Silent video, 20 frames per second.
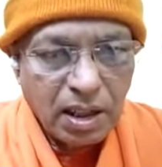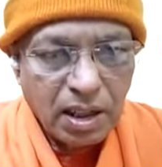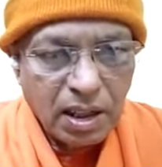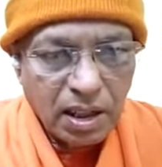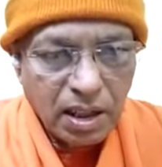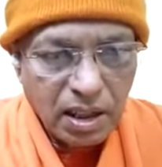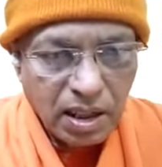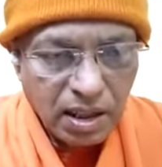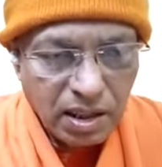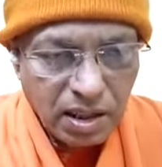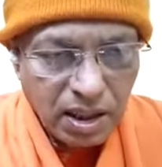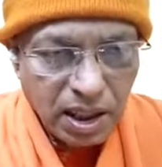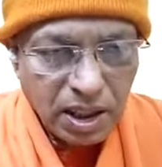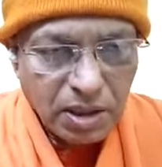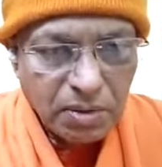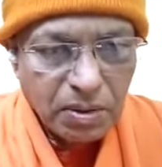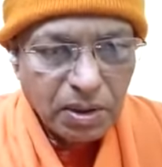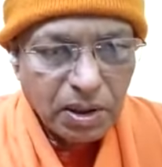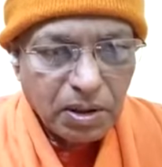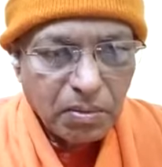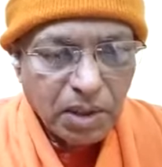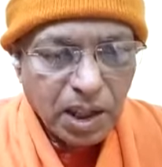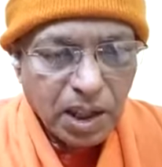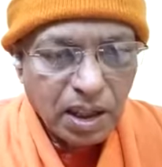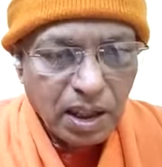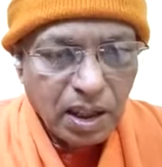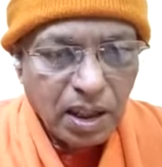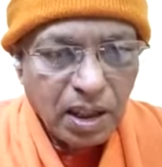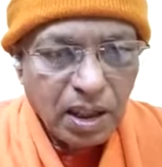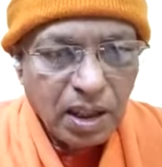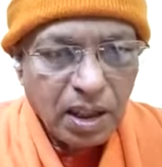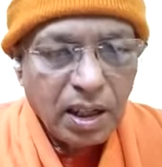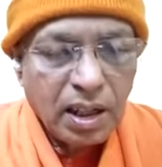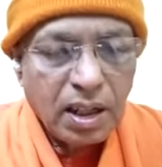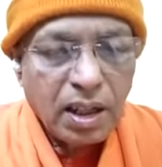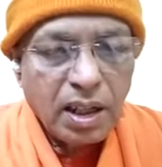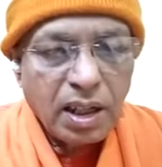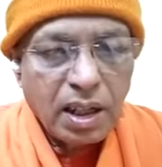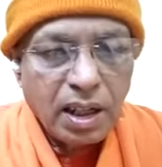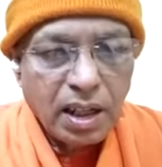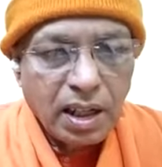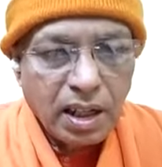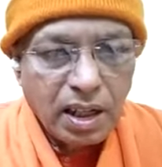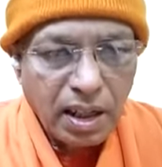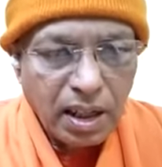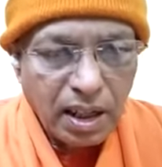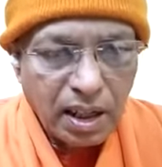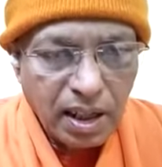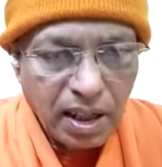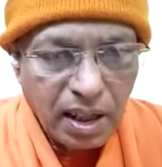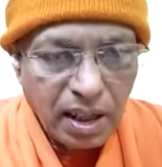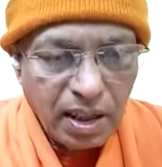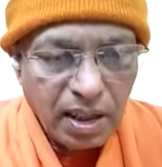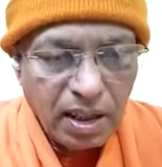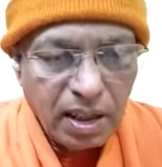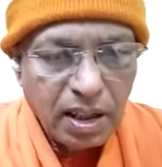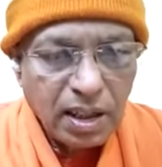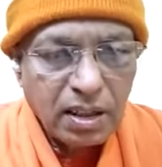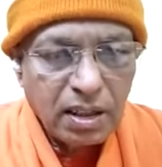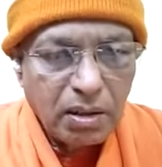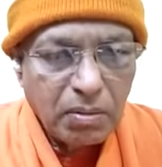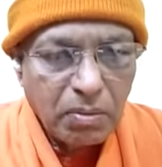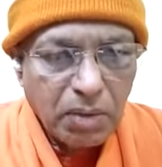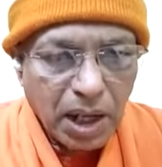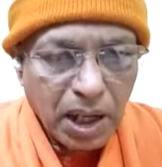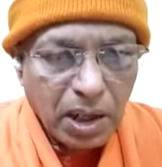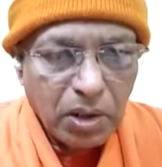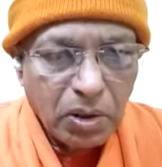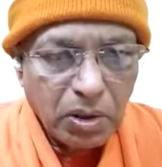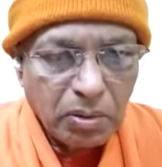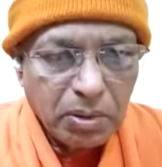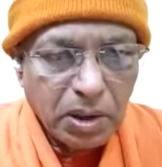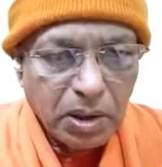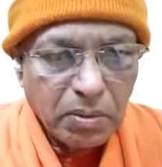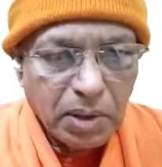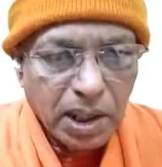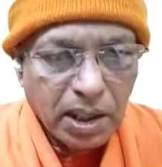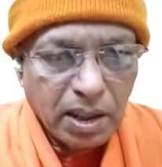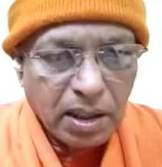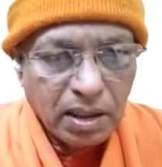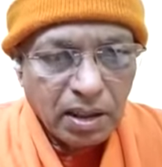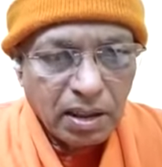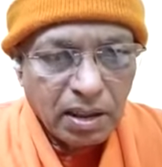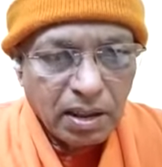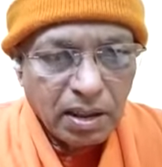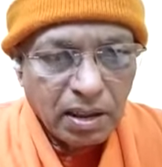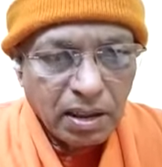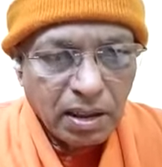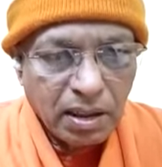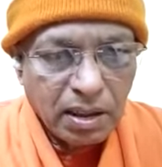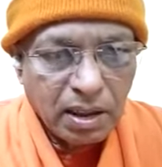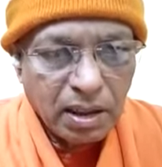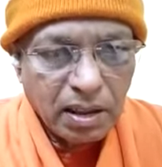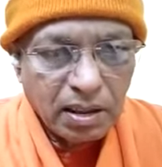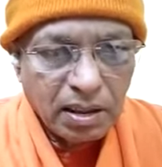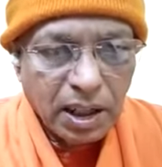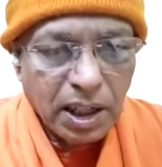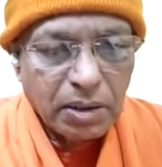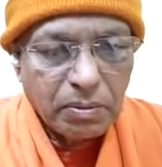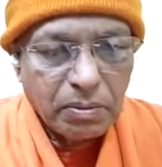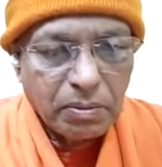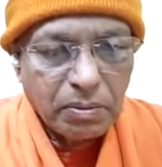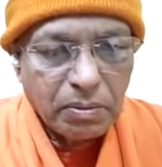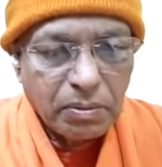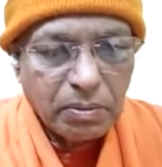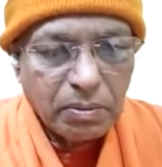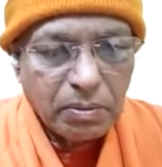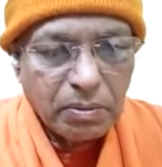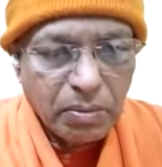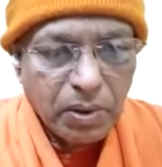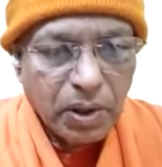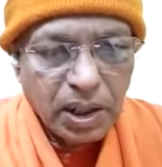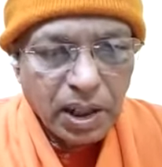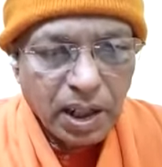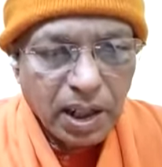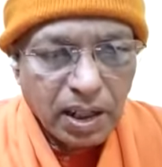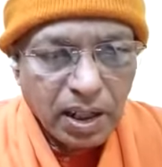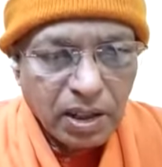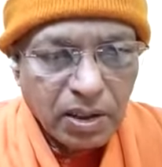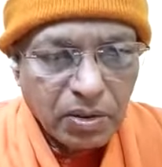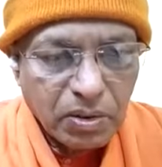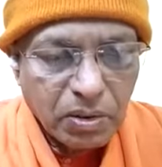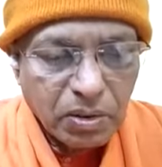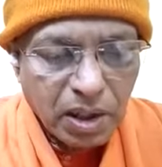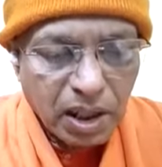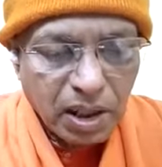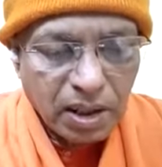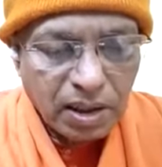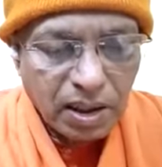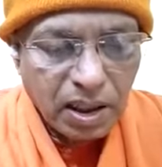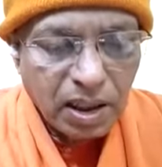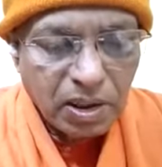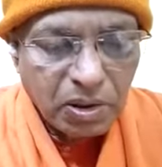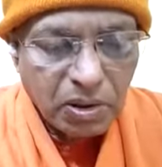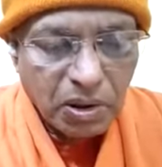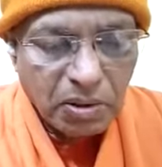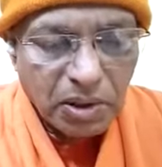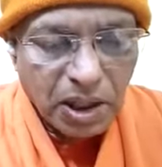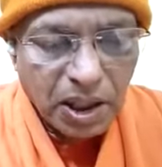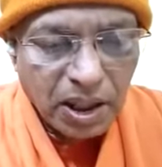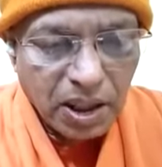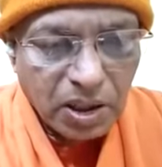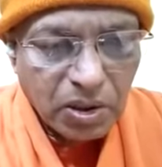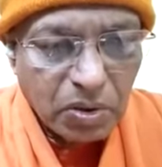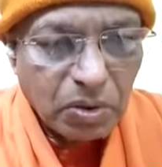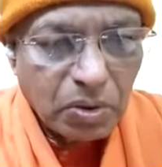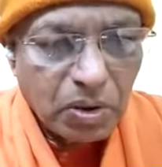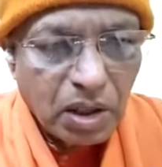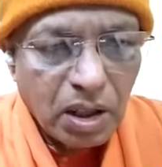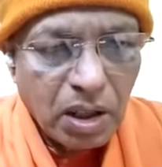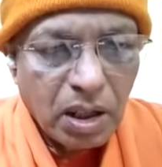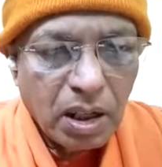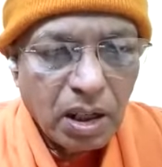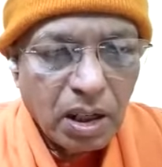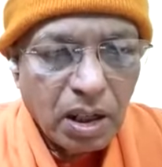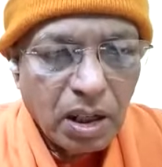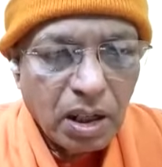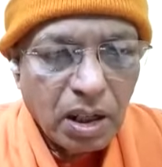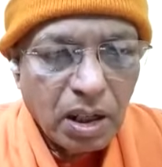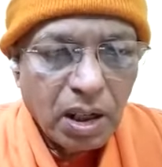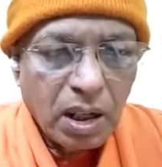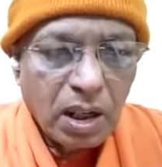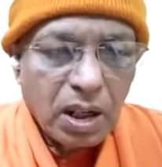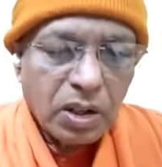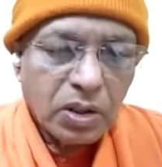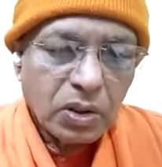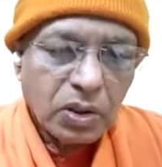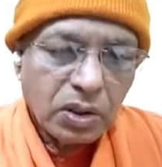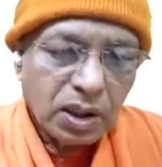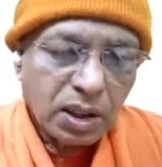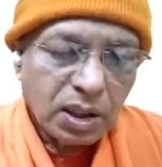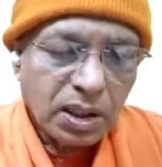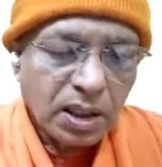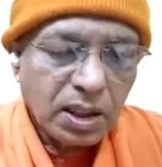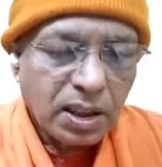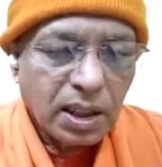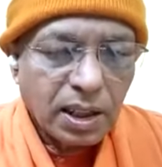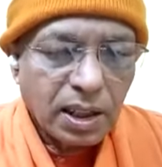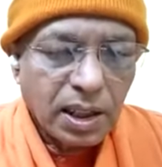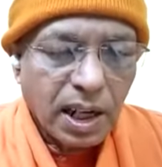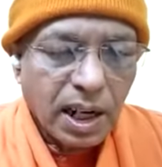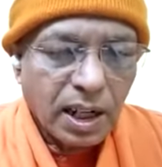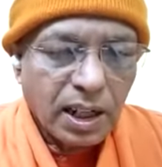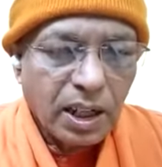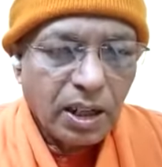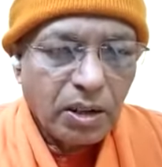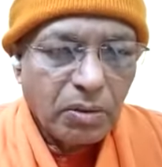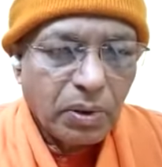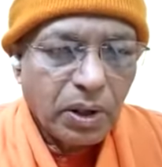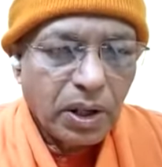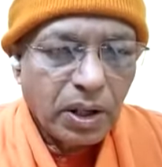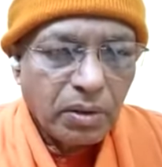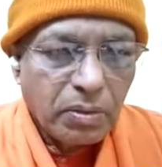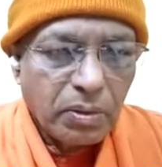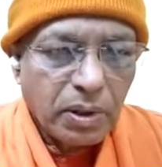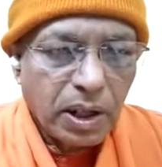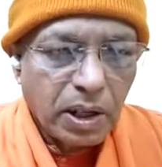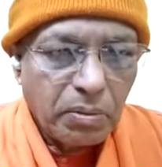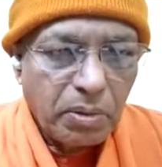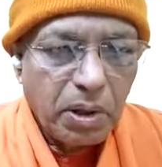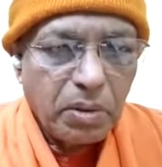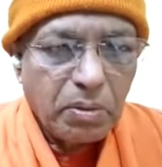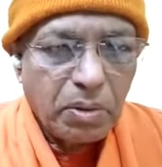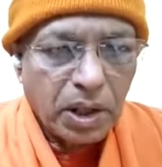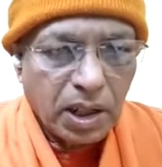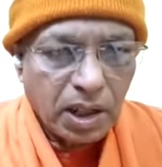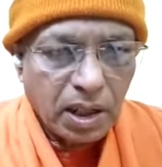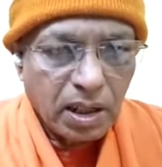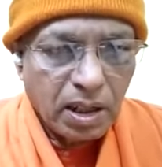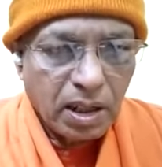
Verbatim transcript: Desires for the money increases the value of the money. That point I understood. I think you have understood. So this is the cracking point for everybody.